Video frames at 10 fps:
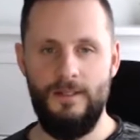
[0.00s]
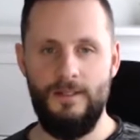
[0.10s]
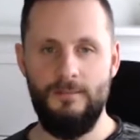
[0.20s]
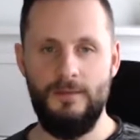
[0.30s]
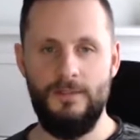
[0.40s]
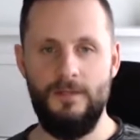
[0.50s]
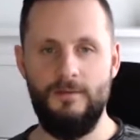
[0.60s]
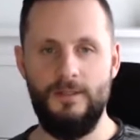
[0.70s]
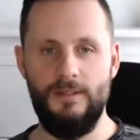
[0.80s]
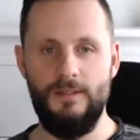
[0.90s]
Am I
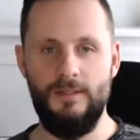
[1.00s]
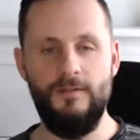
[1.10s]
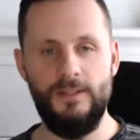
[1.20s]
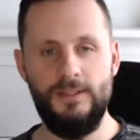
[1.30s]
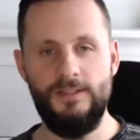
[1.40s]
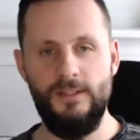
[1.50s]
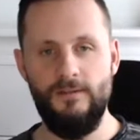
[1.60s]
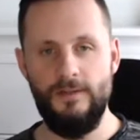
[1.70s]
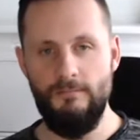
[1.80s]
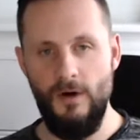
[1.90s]
lovingly
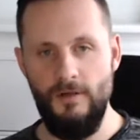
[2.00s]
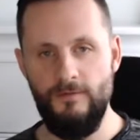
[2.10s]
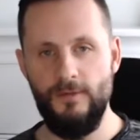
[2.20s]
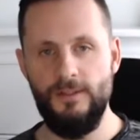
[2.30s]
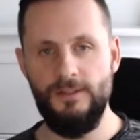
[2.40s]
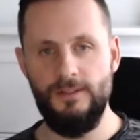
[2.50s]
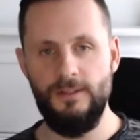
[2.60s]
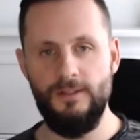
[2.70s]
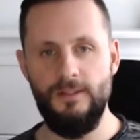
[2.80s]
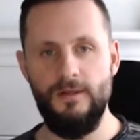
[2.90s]
serving my voice?
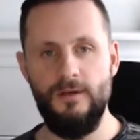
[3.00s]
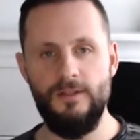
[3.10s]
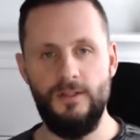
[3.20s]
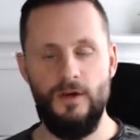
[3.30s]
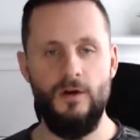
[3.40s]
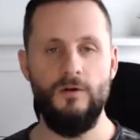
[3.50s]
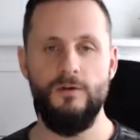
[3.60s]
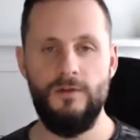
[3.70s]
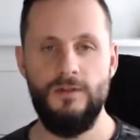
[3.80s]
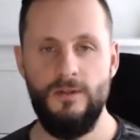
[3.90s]
As a
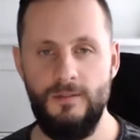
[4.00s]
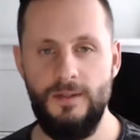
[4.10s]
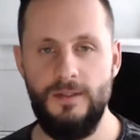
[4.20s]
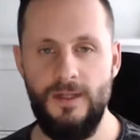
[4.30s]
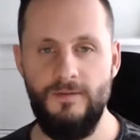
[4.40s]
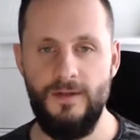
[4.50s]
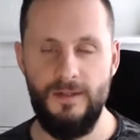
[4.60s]
coach, I mean,